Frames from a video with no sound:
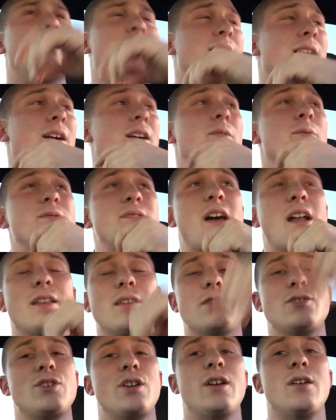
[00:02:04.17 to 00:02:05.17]
Garrett was out of
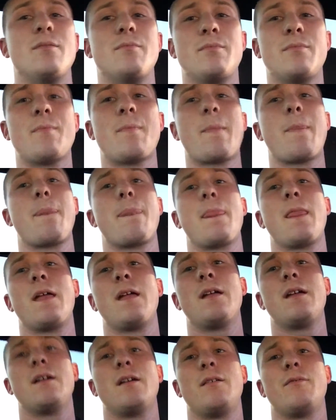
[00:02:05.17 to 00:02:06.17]
the gym
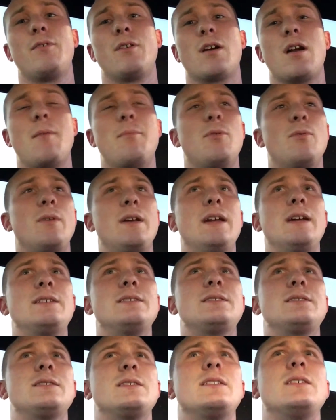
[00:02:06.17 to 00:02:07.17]
for a couple
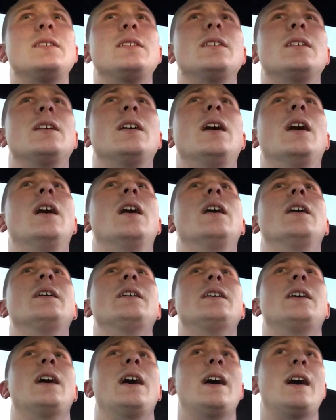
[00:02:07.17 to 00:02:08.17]
weeks.
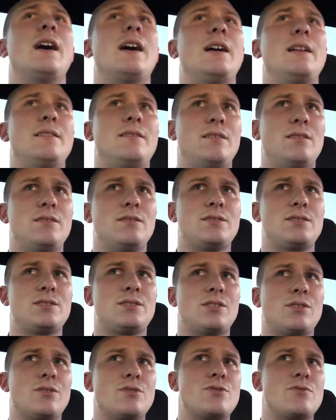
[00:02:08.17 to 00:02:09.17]
He had
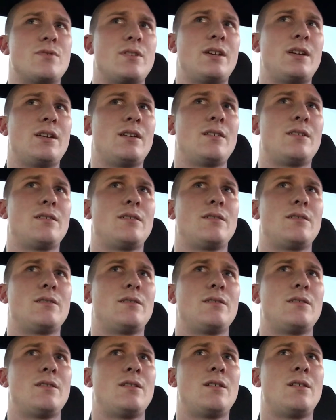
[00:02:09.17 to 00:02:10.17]
surgery,
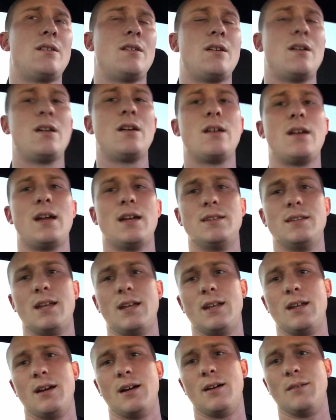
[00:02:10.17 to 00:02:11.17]
and
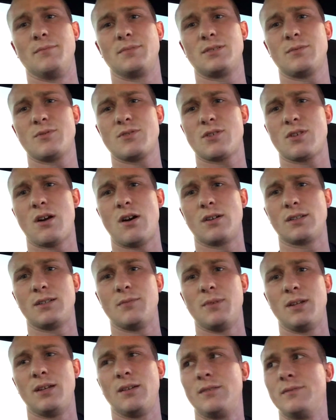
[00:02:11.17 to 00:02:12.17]
then someone just honked
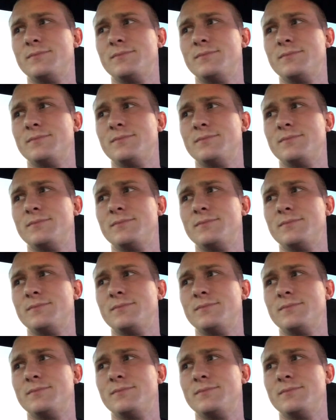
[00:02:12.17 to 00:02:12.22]
at me.